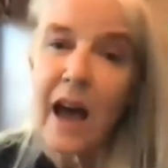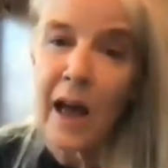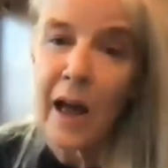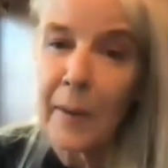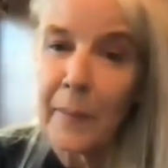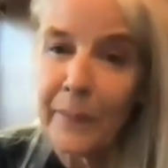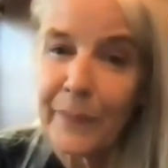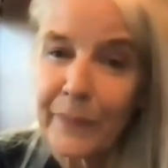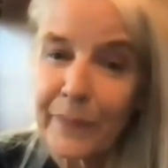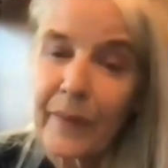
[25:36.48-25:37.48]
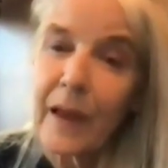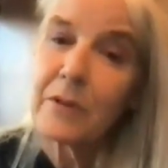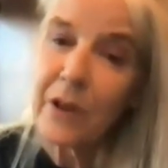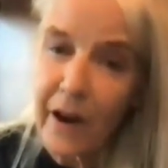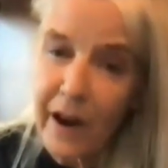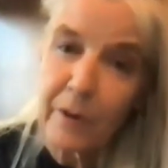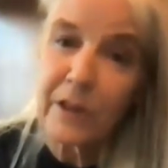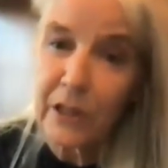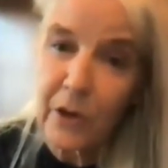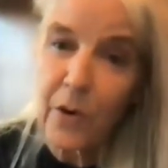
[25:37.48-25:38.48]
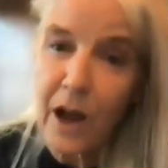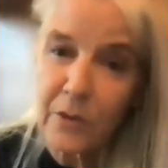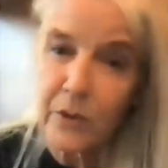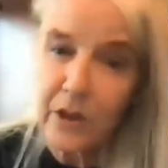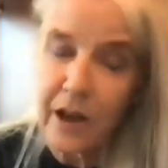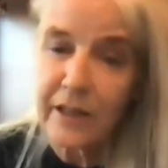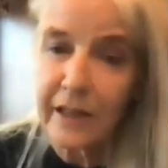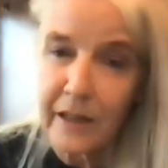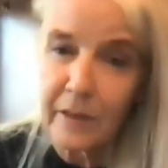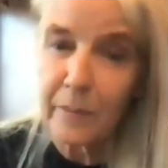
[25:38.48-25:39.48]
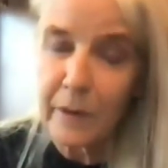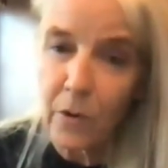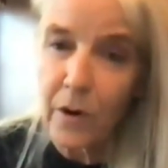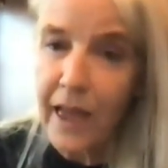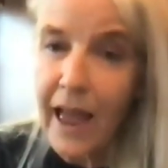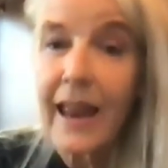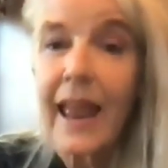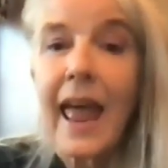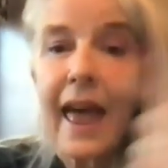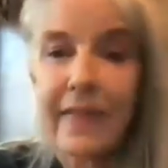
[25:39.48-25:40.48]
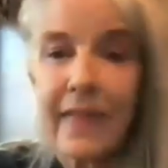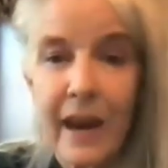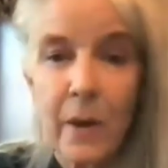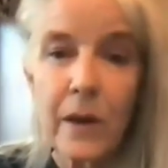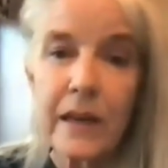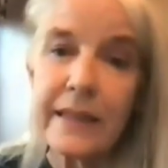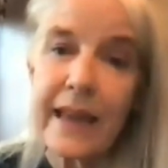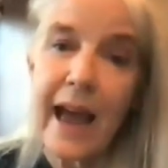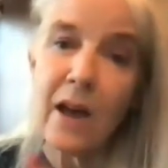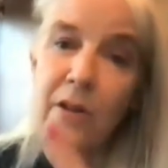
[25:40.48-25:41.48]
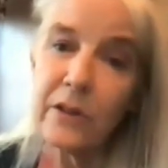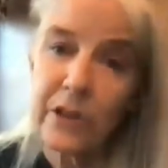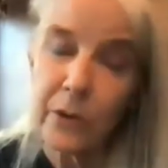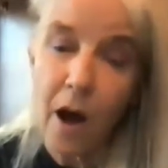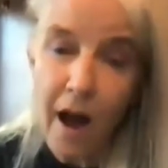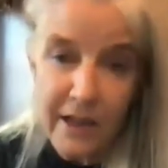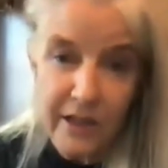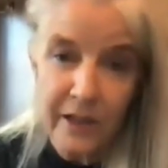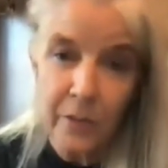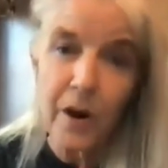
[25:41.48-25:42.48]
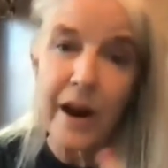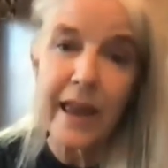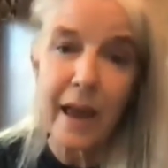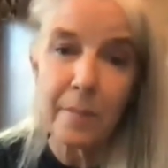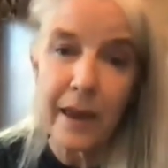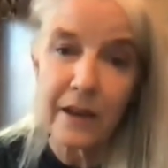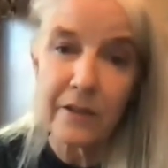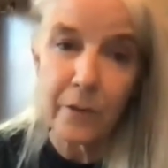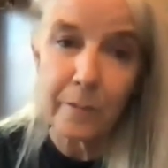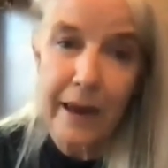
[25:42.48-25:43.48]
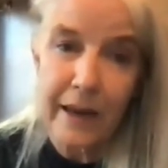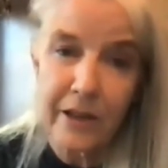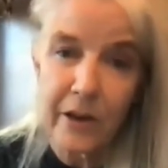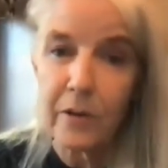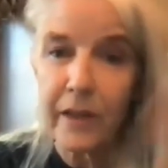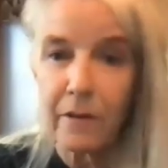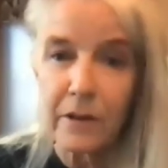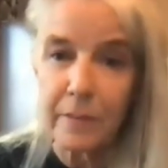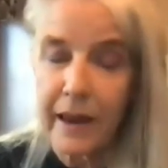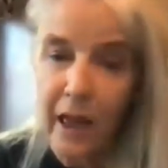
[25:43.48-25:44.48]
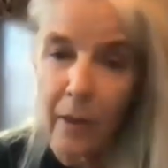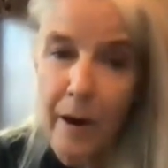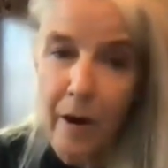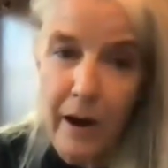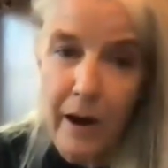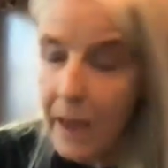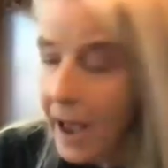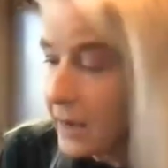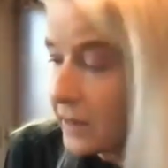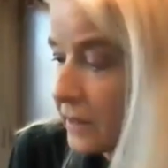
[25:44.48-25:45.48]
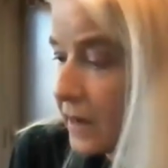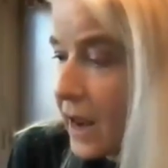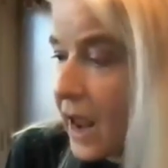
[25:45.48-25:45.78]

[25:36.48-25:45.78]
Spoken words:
I went to La Crosse, Wisconsin before that. And then I went down to Austin where I campaigned for Beto. That was my Hail Mary pass.